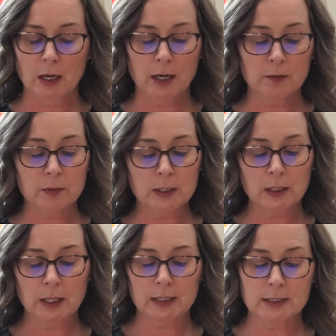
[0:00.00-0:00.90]
"I
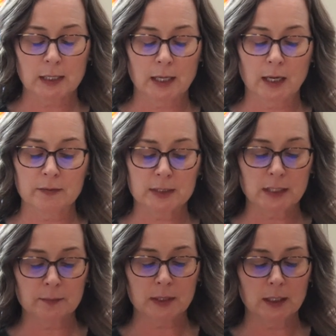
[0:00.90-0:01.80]
realize I have
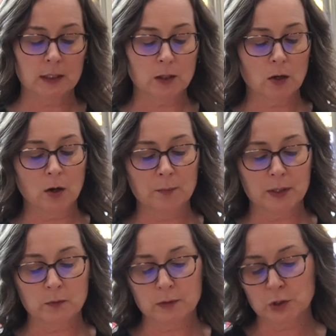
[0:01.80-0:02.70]
something in
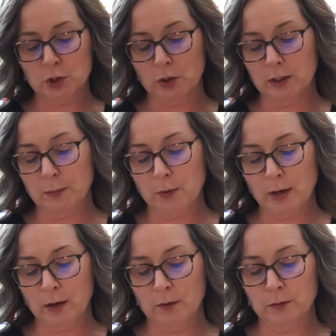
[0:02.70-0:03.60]
common with Charlie
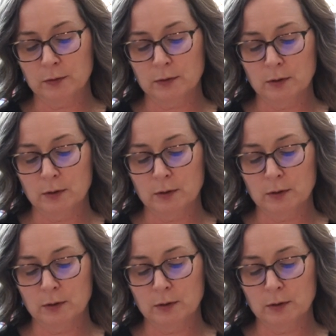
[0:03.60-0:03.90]
Brown.